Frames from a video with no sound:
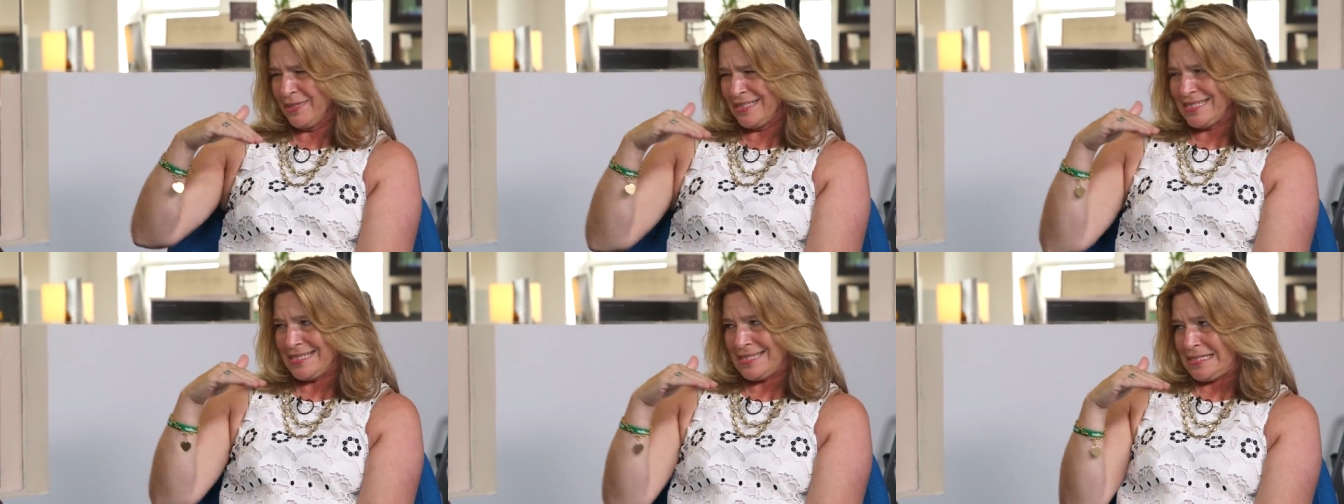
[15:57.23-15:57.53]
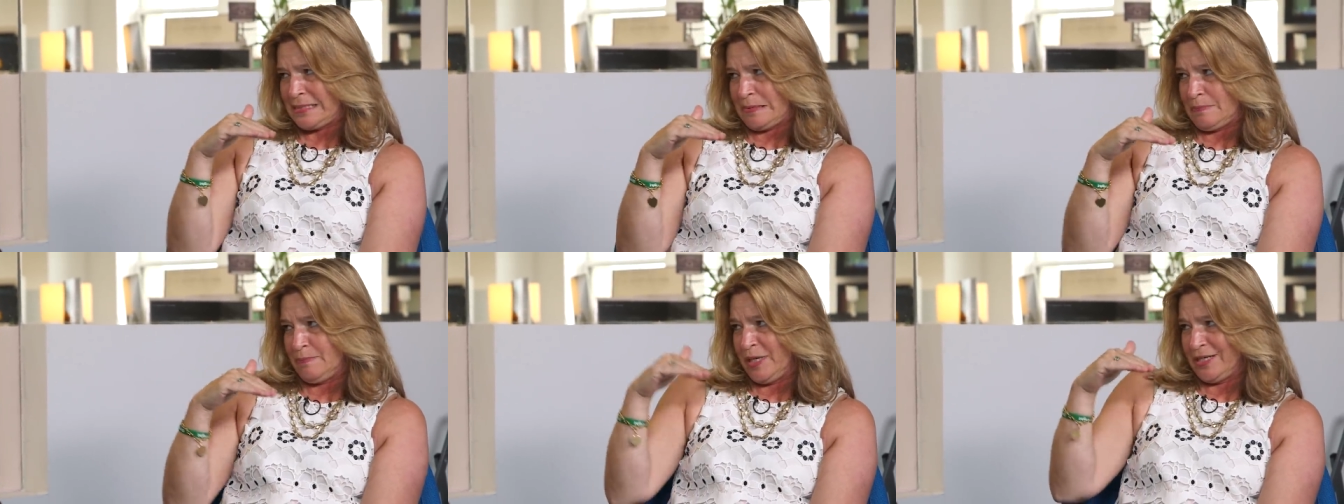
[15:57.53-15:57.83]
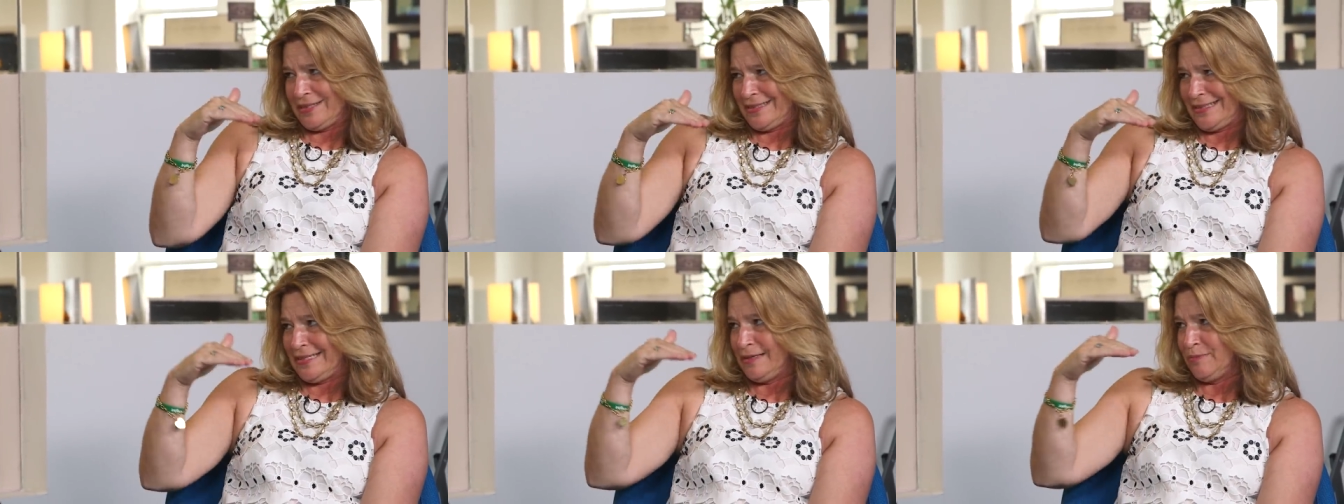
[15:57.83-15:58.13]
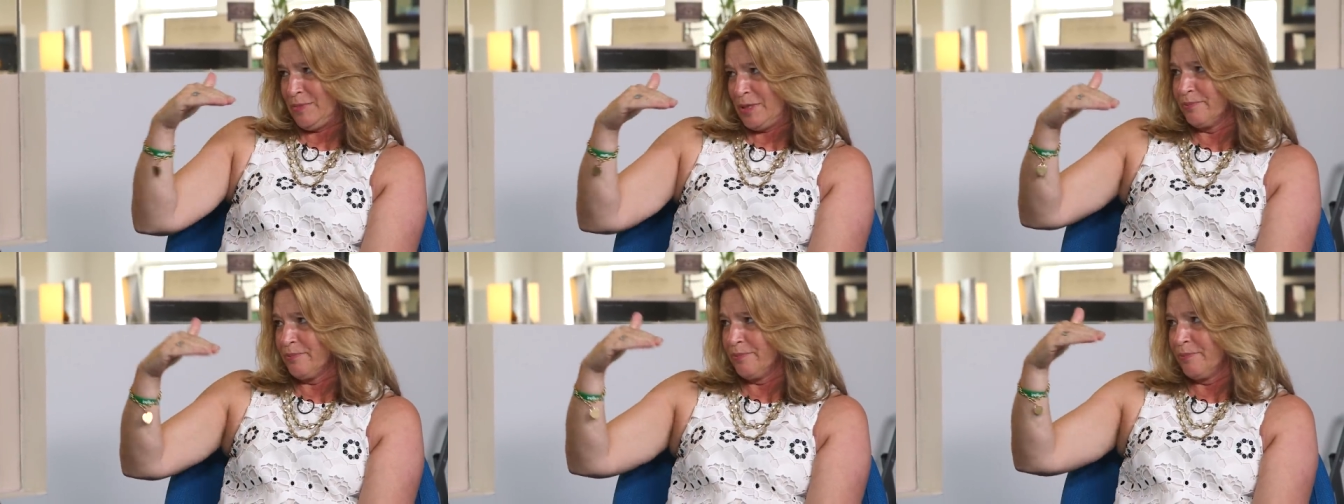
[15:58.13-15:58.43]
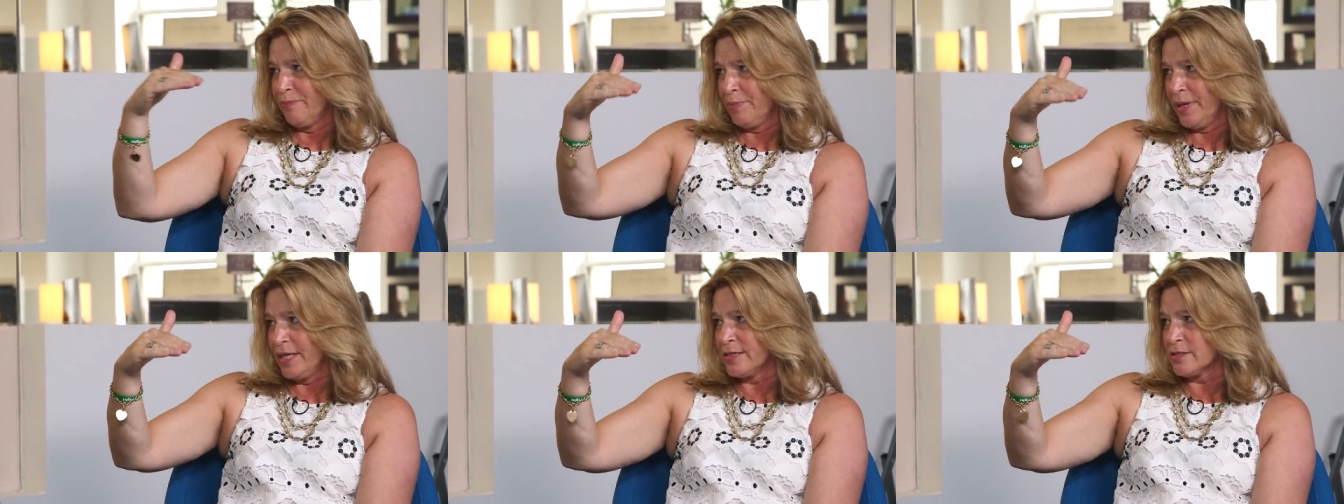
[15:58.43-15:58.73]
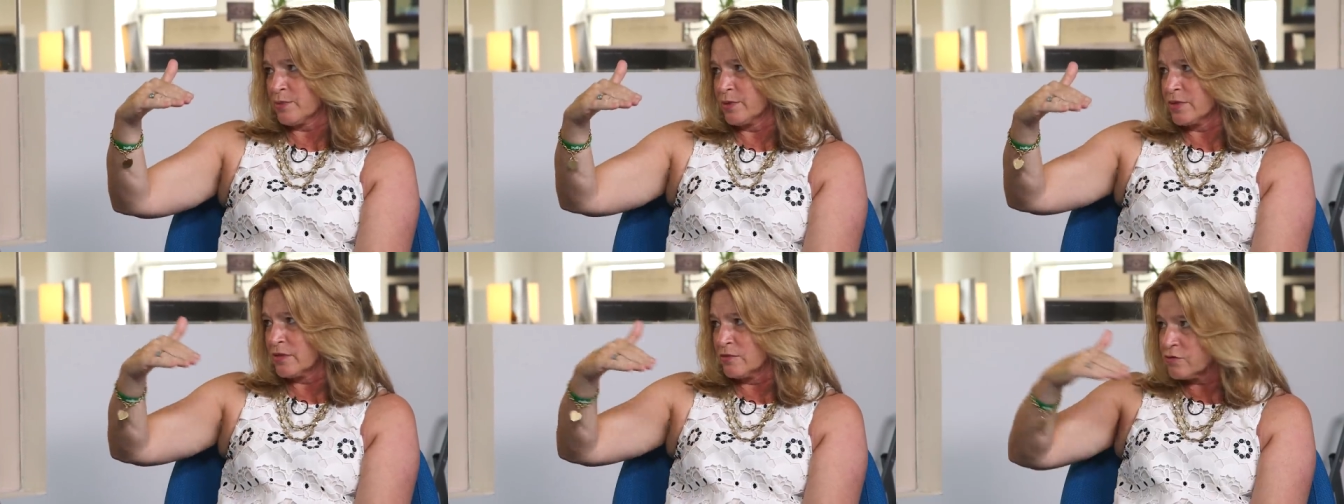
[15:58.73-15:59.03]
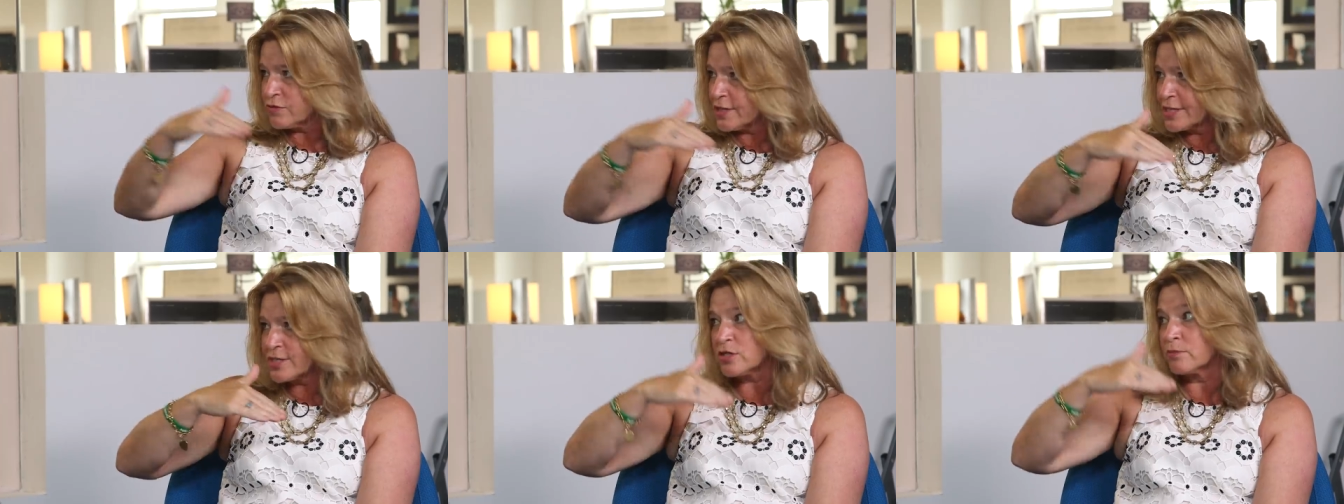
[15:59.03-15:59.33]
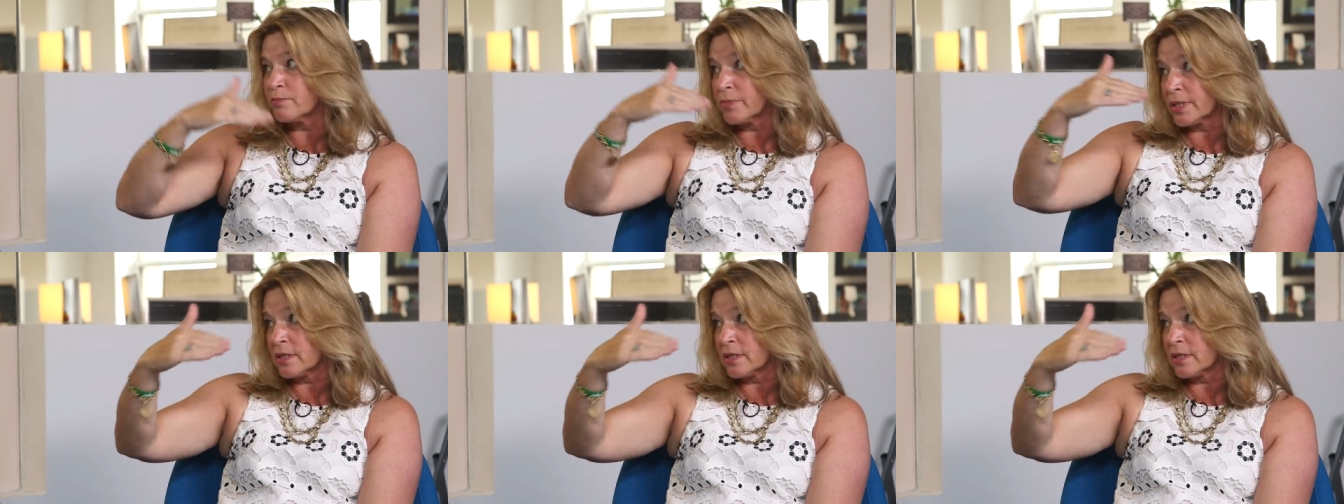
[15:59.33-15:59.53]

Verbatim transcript: It's barely keeping pace with inflation,